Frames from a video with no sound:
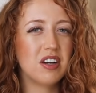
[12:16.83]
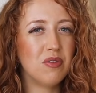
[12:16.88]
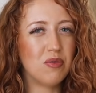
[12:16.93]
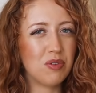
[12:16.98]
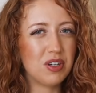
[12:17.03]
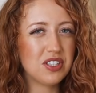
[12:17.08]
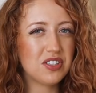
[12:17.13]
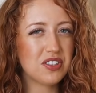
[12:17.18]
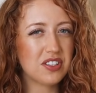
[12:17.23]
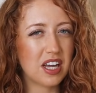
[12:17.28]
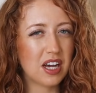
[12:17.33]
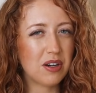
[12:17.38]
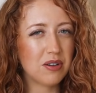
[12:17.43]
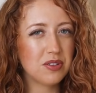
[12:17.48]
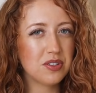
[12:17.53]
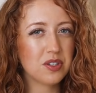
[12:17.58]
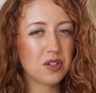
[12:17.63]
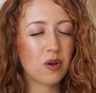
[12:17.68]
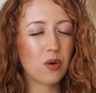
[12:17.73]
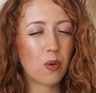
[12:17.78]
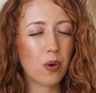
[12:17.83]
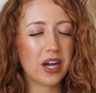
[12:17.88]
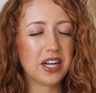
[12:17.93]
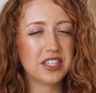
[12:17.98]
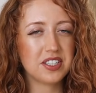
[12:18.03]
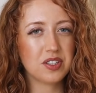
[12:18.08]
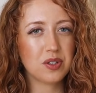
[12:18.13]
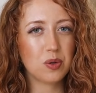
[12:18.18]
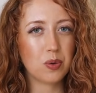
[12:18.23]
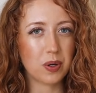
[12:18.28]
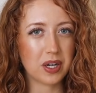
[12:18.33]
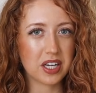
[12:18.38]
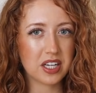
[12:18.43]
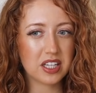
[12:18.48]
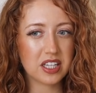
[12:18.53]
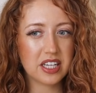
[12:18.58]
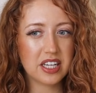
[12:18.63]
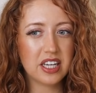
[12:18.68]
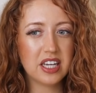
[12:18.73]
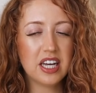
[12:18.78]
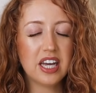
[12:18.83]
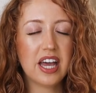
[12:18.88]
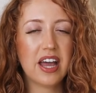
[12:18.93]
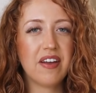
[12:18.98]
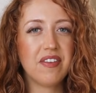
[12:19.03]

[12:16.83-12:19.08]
rinsed out quite quickly,